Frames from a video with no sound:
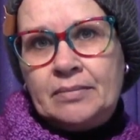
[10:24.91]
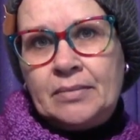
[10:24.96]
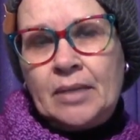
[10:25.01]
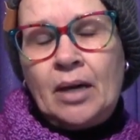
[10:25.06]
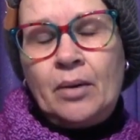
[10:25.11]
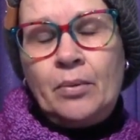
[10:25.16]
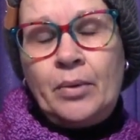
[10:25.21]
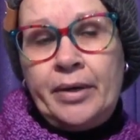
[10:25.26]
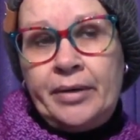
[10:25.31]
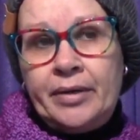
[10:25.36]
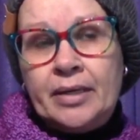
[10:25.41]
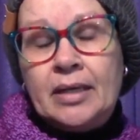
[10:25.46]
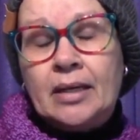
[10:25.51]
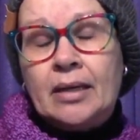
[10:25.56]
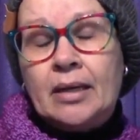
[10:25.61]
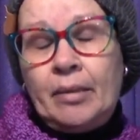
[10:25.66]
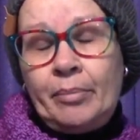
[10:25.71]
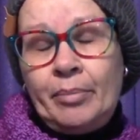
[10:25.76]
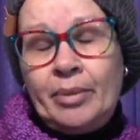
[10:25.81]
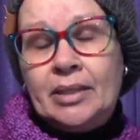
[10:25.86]
I wear it a
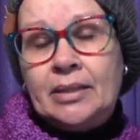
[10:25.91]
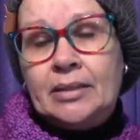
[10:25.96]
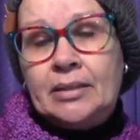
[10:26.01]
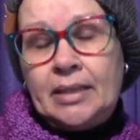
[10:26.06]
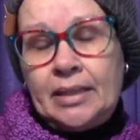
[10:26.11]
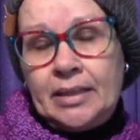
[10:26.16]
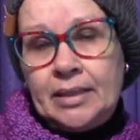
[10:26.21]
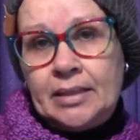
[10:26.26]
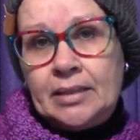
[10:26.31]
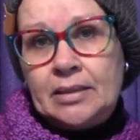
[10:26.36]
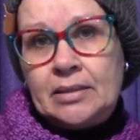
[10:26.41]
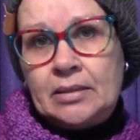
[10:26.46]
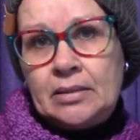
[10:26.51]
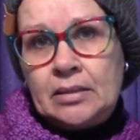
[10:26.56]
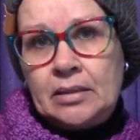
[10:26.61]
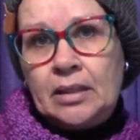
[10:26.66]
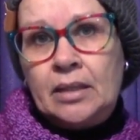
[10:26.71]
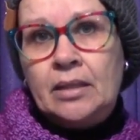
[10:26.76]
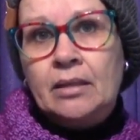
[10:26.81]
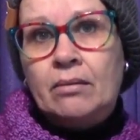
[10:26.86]
couple of
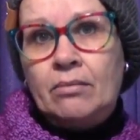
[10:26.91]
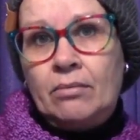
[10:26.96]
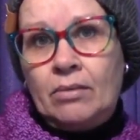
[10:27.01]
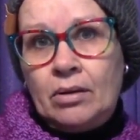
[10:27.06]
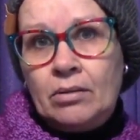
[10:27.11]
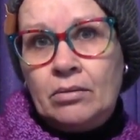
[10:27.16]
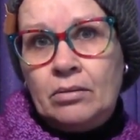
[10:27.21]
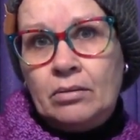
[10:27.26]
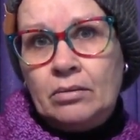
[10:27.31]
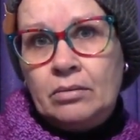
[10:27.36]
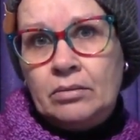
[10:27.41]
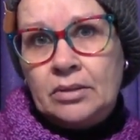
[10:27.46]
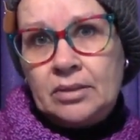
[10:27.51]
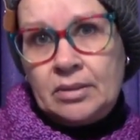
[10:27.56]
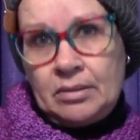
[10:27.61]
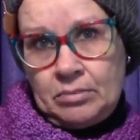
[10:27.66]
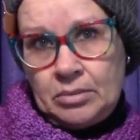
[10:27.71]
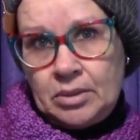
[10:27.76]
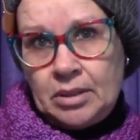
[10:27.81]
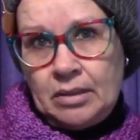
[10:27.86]
days in a row
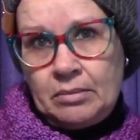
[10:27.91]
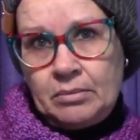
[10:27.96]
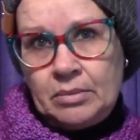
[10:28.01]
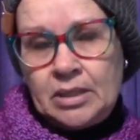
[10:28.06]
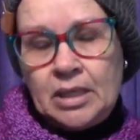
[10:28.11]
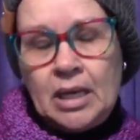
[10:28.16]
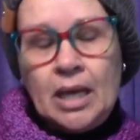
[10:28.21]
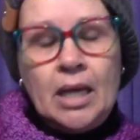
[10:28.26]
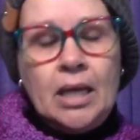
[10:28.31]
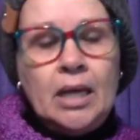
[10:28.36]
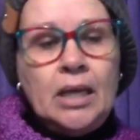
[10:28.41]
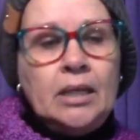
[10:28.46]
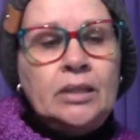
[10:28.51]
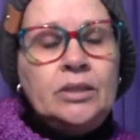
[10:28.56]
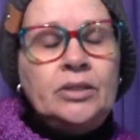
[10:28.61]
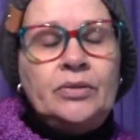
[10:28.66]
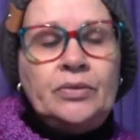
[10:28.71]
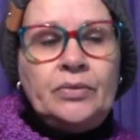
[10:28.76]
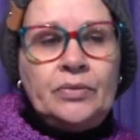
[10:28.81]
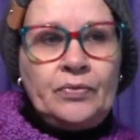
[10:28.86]
sometimes
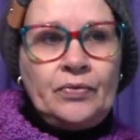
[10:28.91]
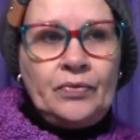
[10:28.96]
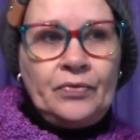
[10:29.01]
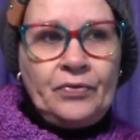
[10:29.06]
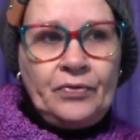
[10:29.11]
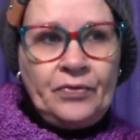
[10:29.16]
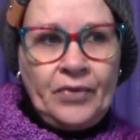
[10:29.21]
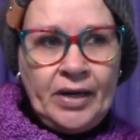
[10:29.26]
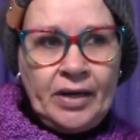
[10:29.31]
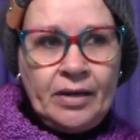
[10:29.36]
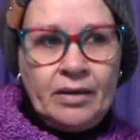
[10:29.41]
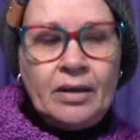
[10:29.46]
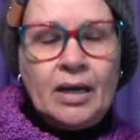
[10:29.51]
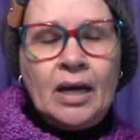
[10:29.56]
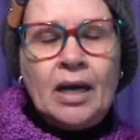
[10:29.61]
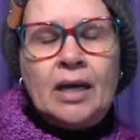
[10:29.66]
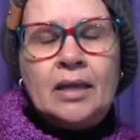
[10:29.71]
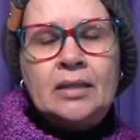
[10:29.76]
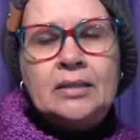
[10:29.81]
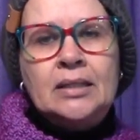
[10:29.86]
to figure
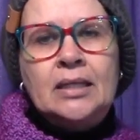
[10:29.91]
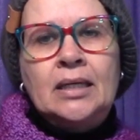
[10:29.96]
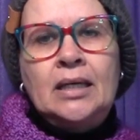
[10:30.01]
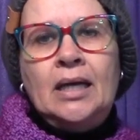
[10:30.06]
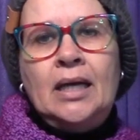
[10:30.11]
out